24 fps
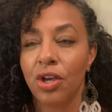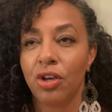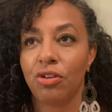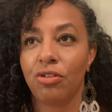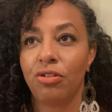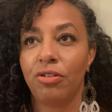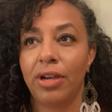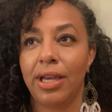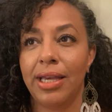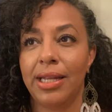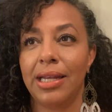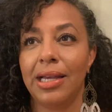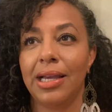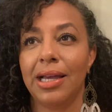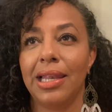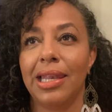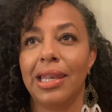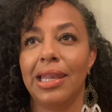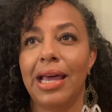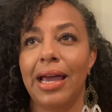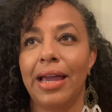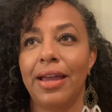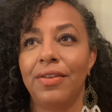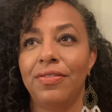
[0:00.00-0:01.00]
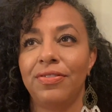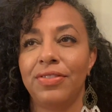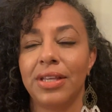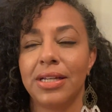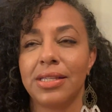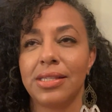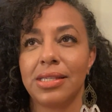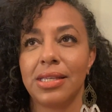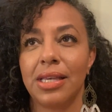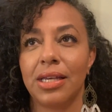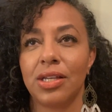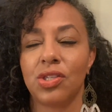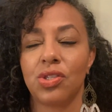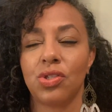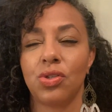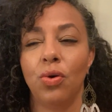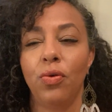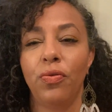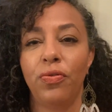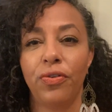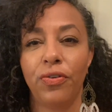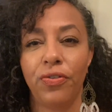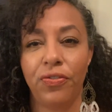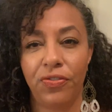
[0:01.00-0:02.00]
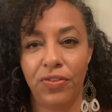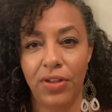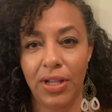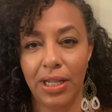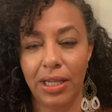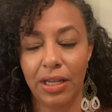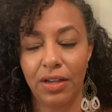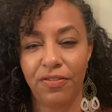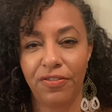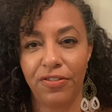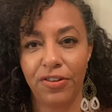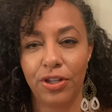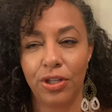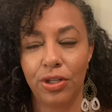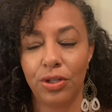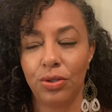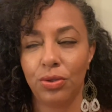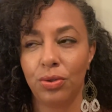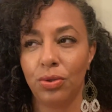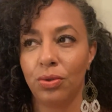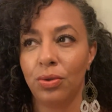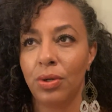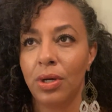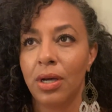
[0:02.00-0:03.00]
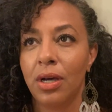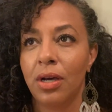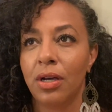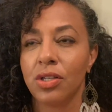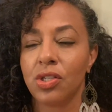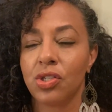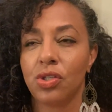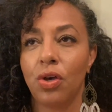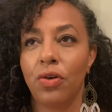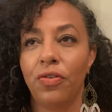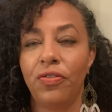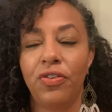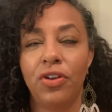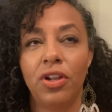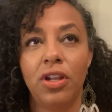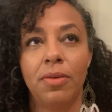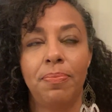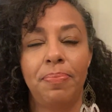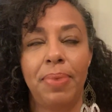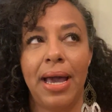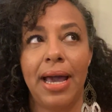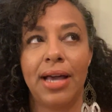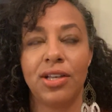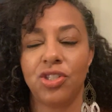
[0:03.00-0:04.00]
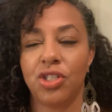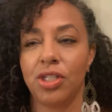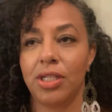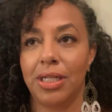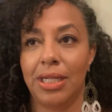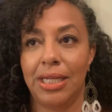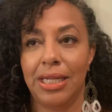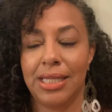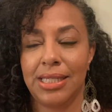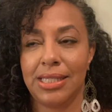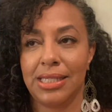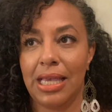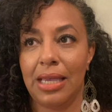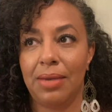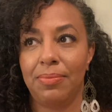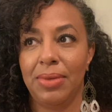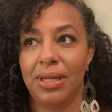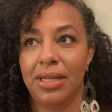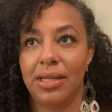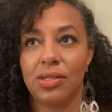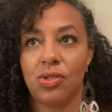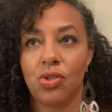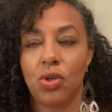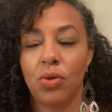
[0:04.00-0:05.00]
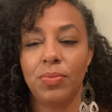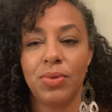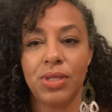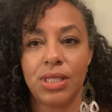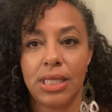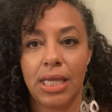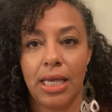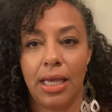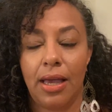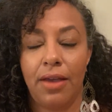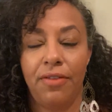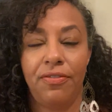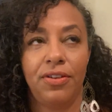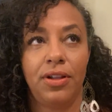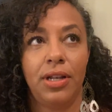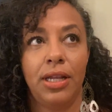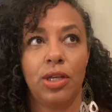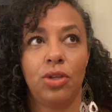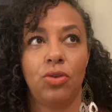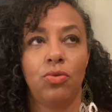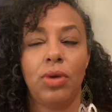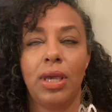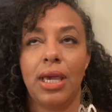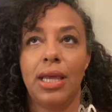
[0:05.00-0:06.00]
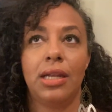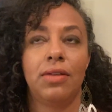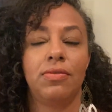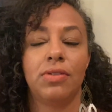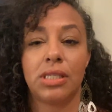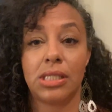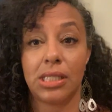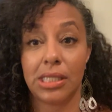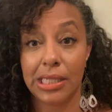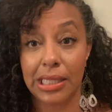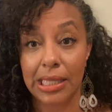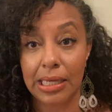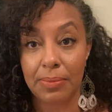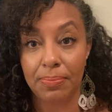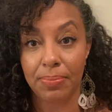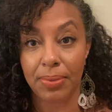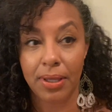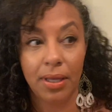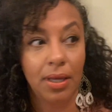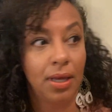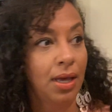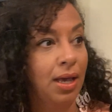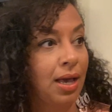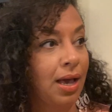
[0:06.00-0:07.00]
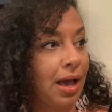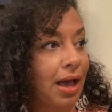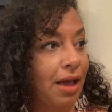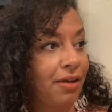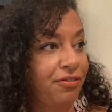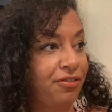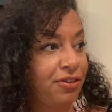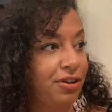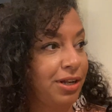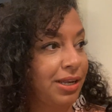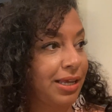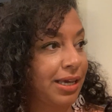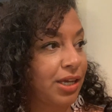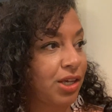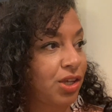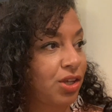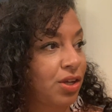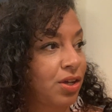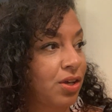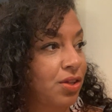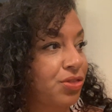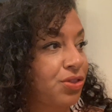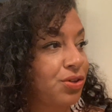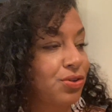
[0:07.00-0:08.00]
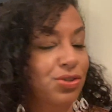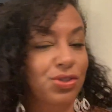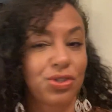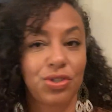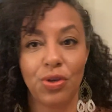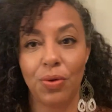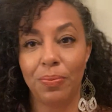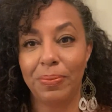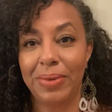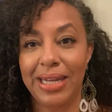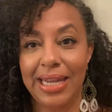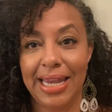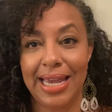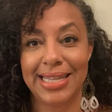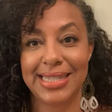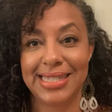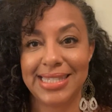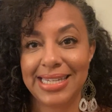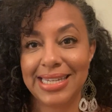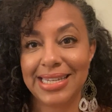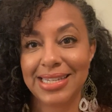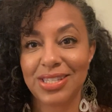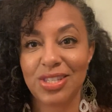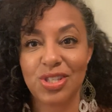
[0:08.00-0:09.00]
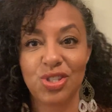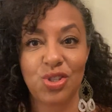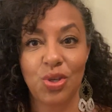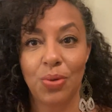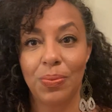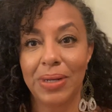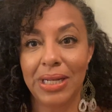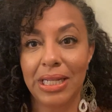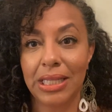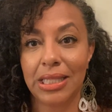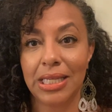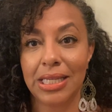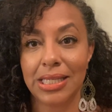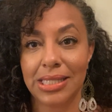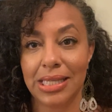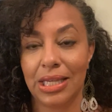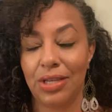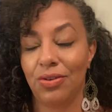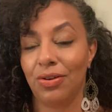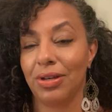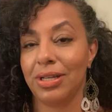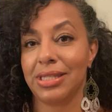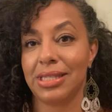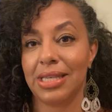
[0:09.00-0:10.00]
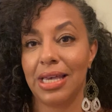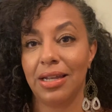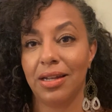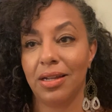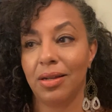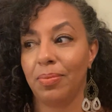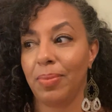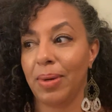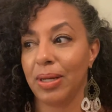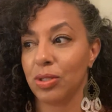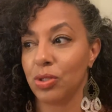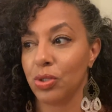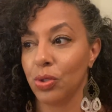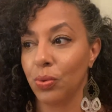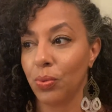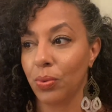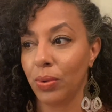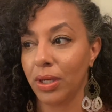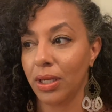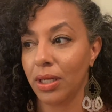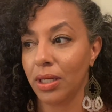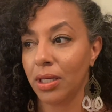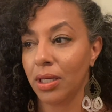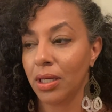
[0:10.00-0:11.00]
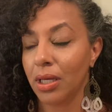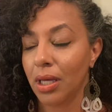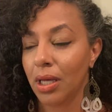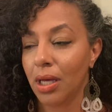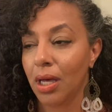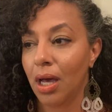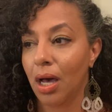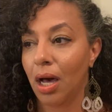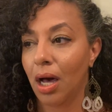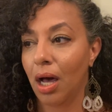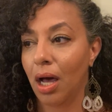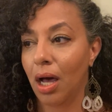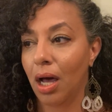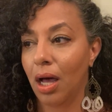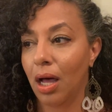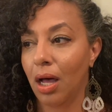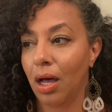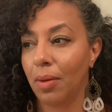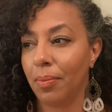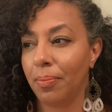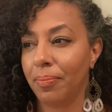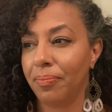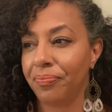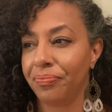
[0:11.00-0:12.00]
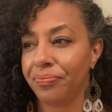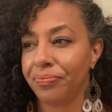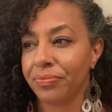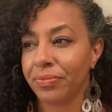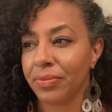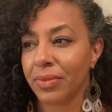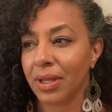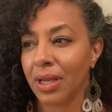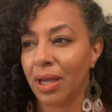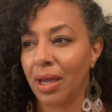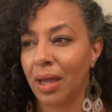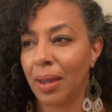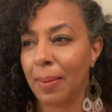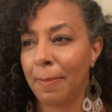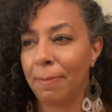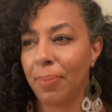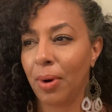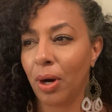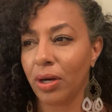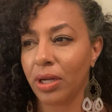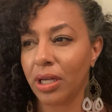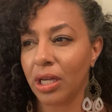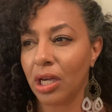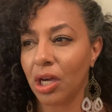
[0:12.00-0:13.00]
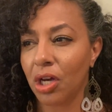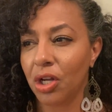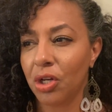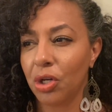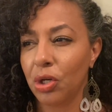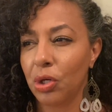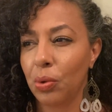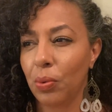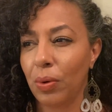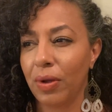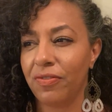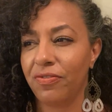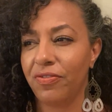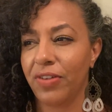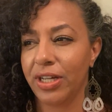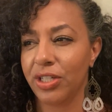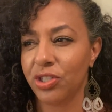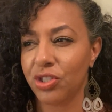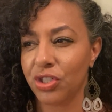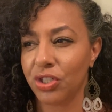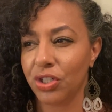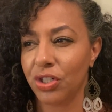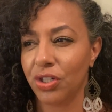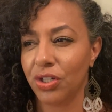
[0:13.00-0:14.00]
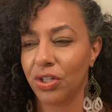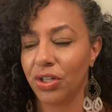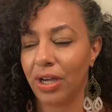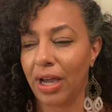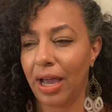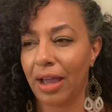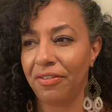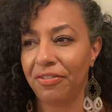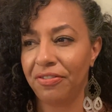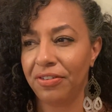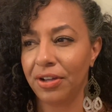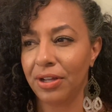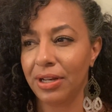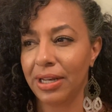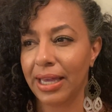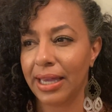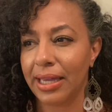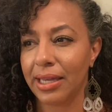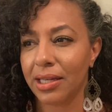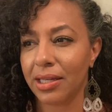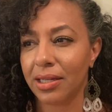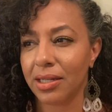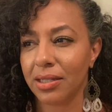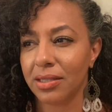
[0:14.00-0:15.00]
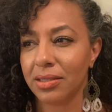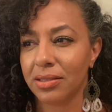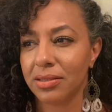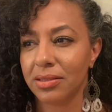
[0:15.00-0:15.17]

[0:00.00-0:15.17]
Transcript: creating a life that's like so fulfilling for you, so full of passion and excitement. It's almost like I feel like you can't even sleep. I feel like there's so many ideas and so many things that you're excited about doing, embarking on a new adventure. I feel like,